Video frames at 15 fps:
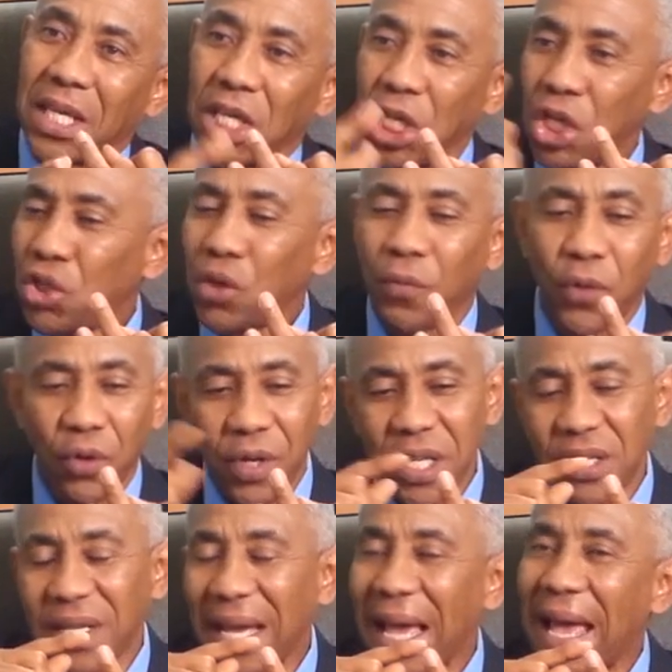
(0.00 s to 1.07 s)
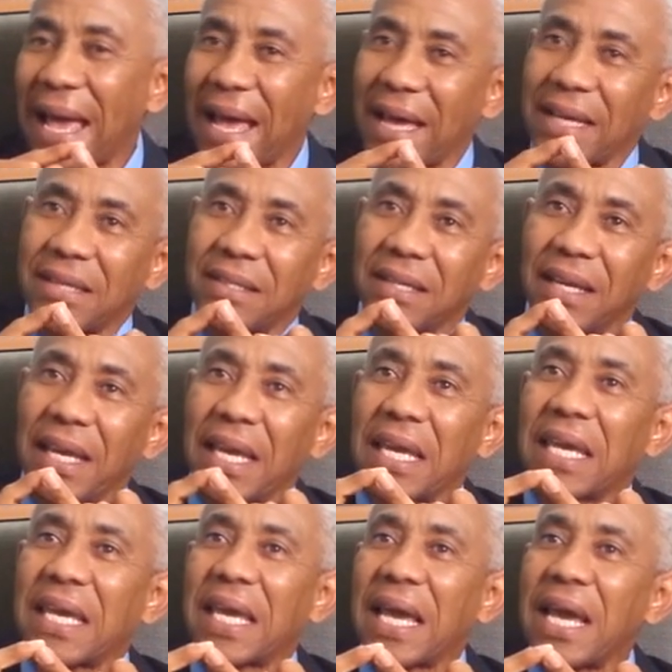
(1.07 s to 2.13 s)
Each of the Orisha has
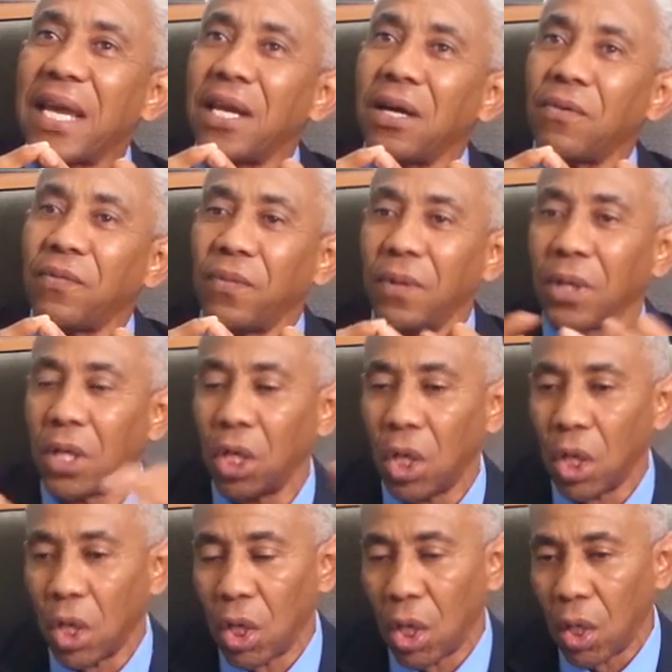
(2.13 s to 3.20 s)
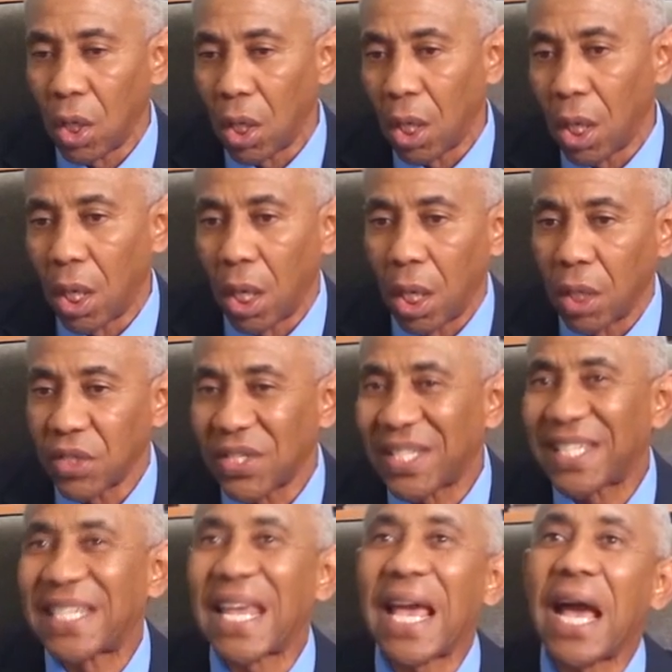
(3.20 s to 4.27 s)
a kind of
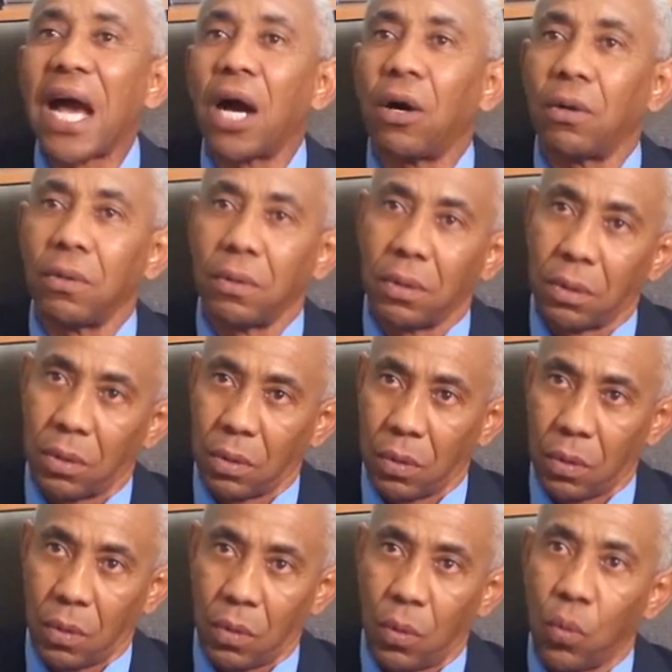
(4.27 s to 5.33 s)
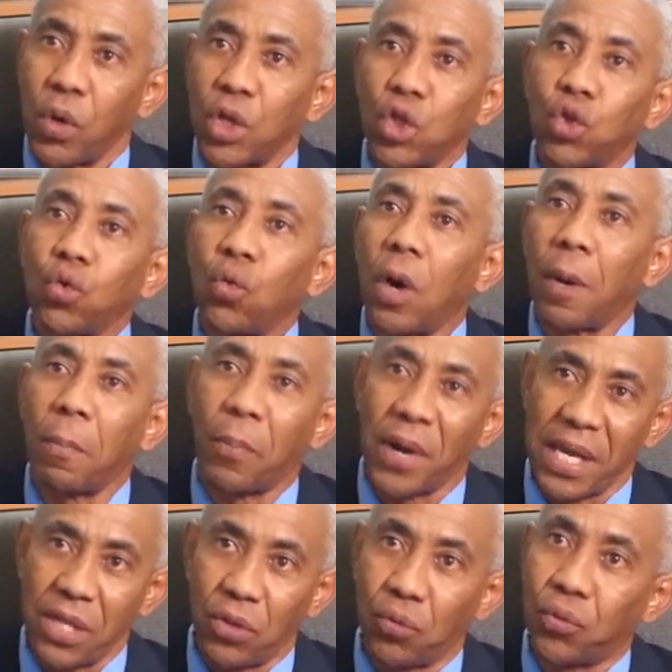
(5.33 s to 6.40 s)
sound when you are
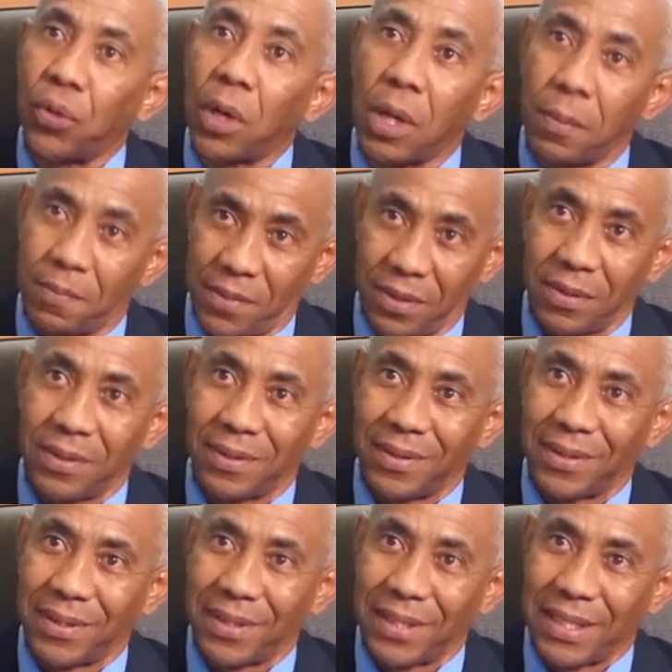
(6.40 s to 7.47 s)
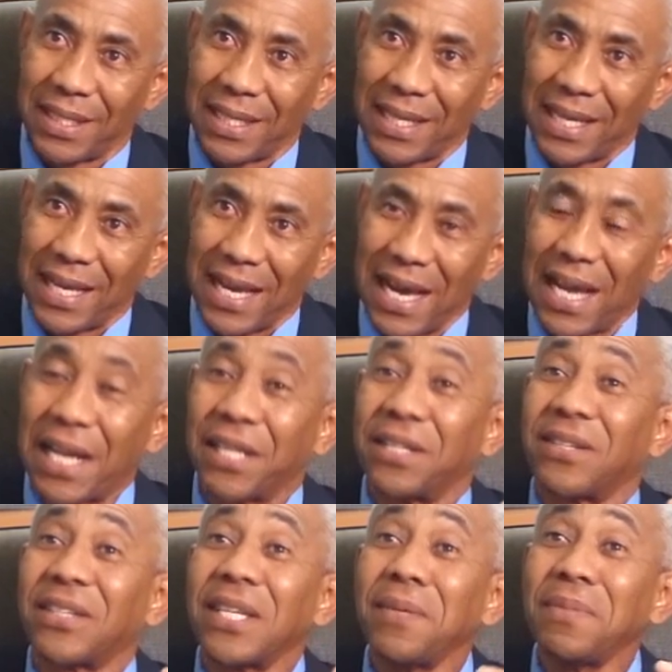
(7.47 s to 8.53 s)
playing the drums. And at
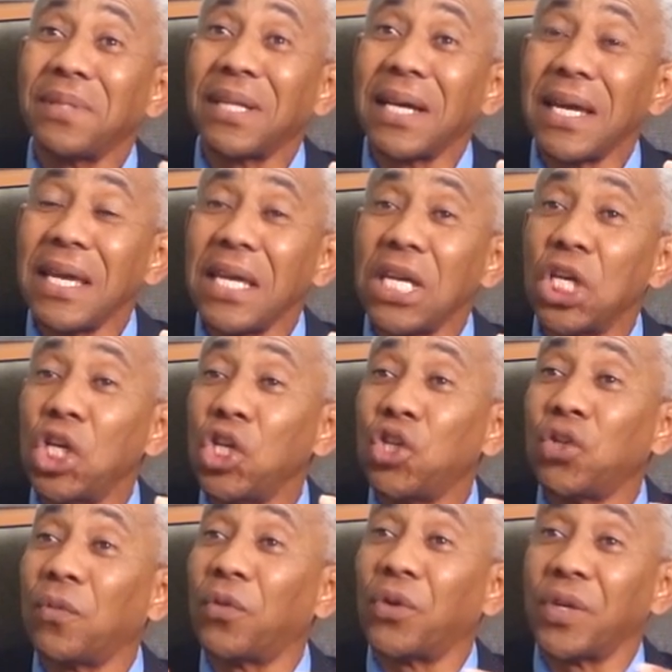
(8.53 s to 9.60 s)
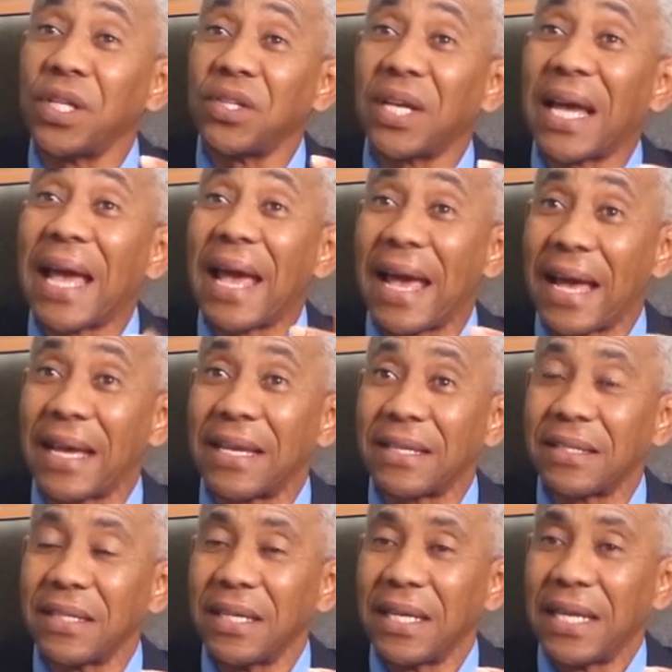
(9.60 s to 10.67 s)
the same time, each of the Orisha
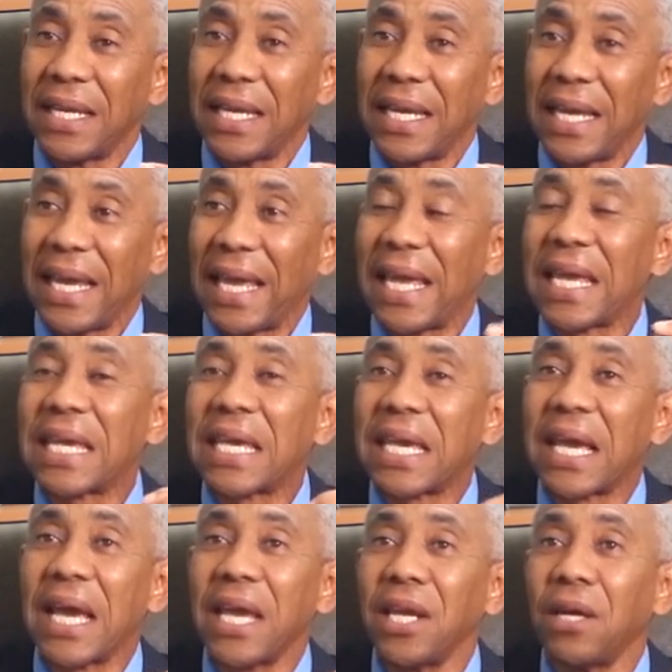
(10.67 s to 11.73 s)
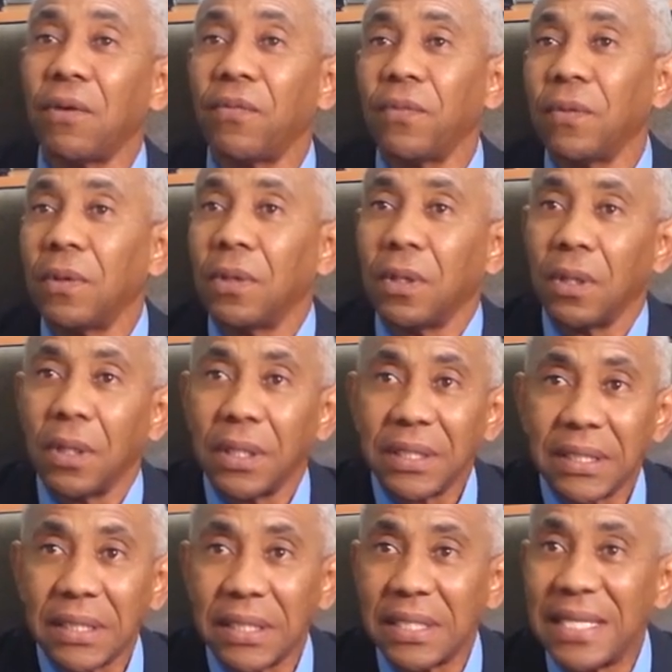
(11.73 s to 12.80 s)
has a kind of
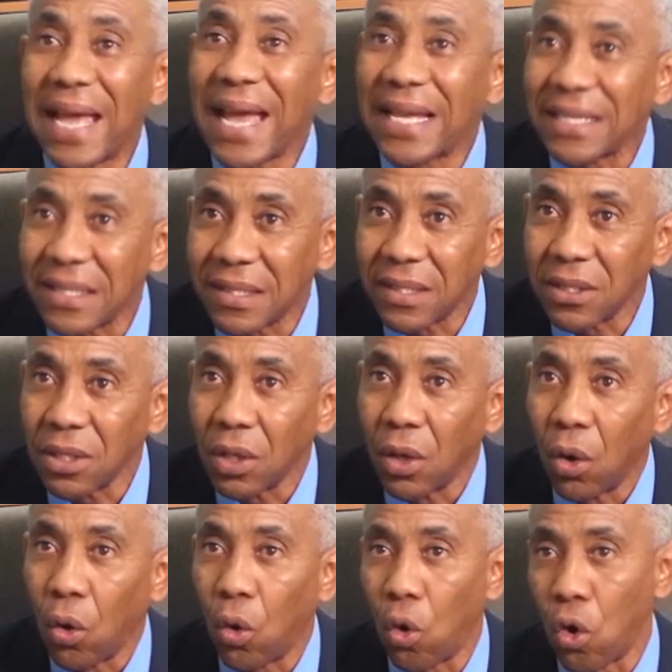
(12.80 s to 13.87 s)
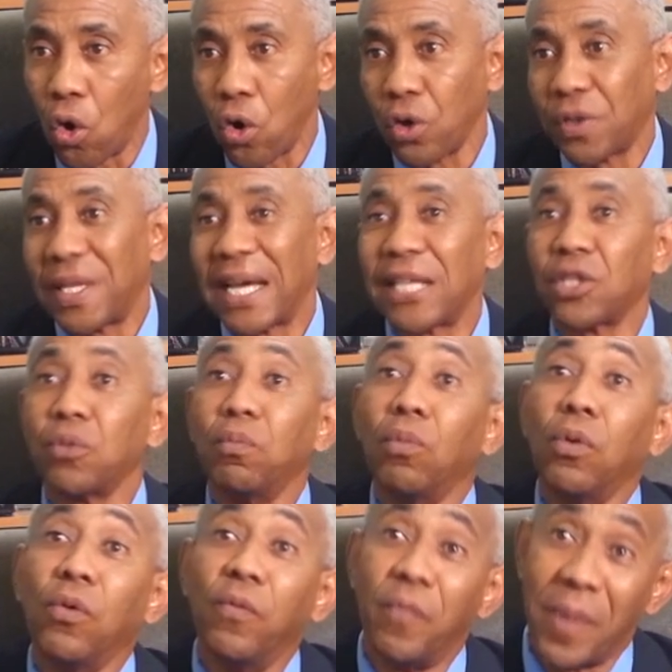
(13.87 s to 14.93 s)
dance or dance
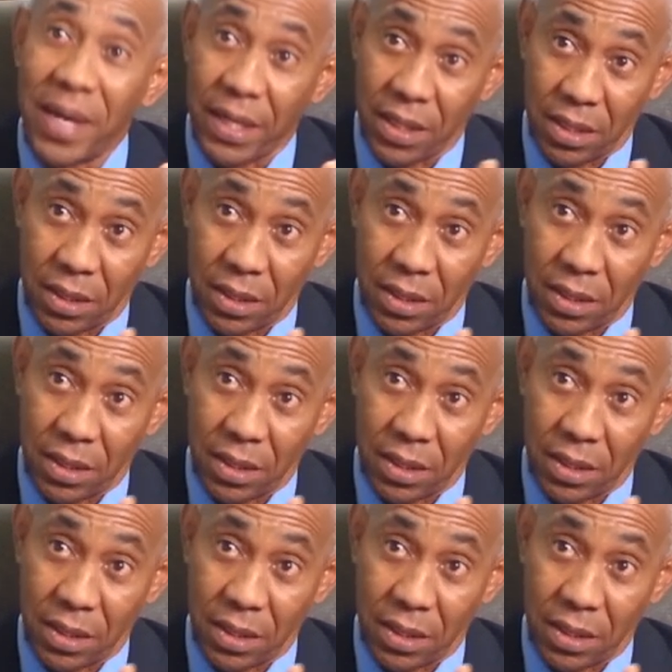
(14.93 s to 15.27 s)
movement.